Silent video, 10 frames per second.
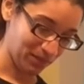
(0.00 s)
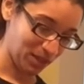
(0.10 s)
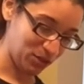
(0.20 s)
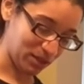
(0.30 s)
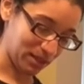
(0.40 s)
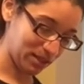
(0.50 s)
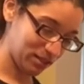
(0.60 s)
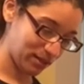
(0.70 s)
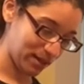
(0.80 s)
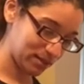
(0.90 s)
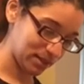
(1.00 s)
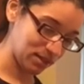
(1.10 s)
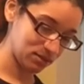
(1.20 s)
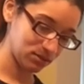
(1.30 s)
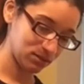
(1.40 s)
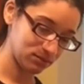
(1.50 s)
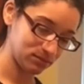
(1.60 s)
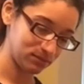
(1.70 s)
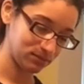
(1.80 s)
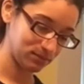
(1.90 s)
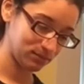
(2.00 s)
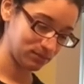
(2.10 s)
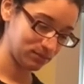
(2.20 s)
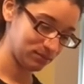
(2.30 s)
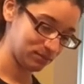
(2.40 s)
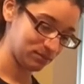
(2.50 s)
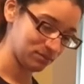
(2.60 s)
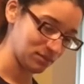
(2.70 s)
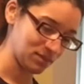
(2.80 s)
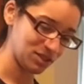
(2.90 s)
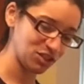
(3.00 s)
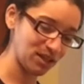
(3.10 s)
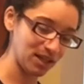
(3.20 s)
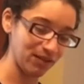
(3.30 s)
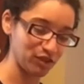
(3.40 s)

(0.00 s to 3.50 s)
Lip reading: you can hear that sound. Still kind of have